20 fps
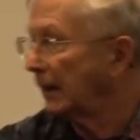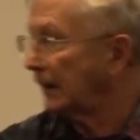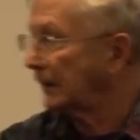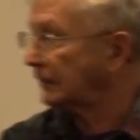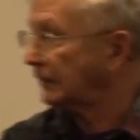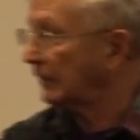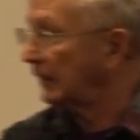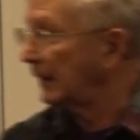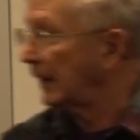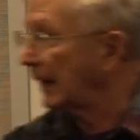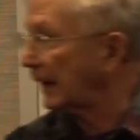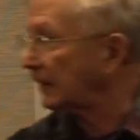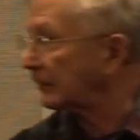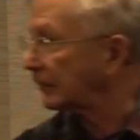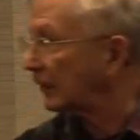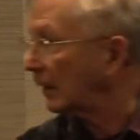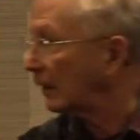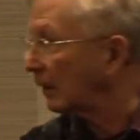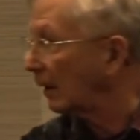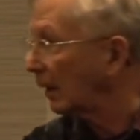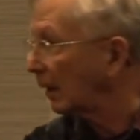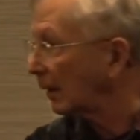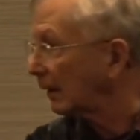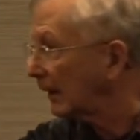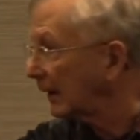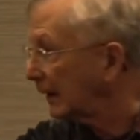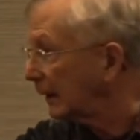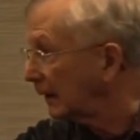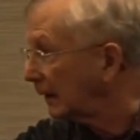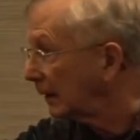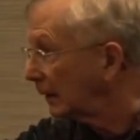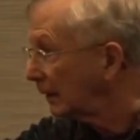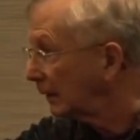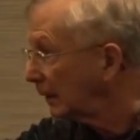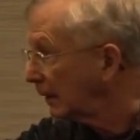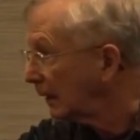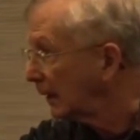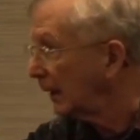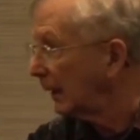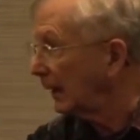It's an XLR
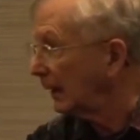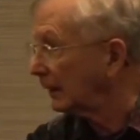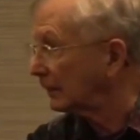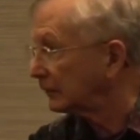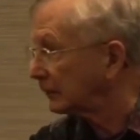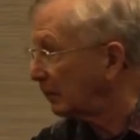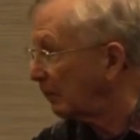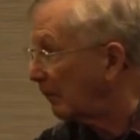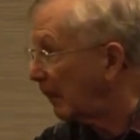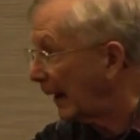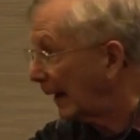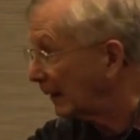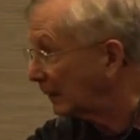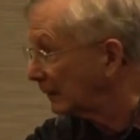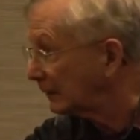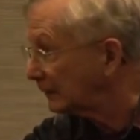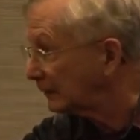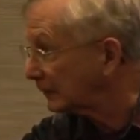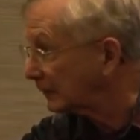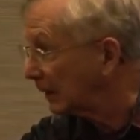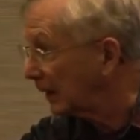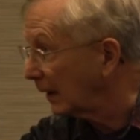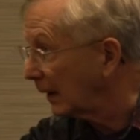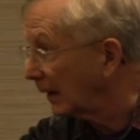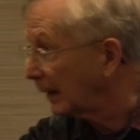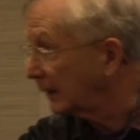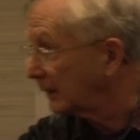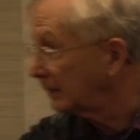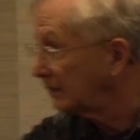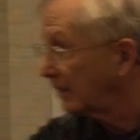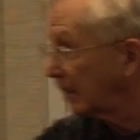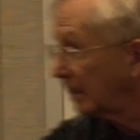in. It's balanced line.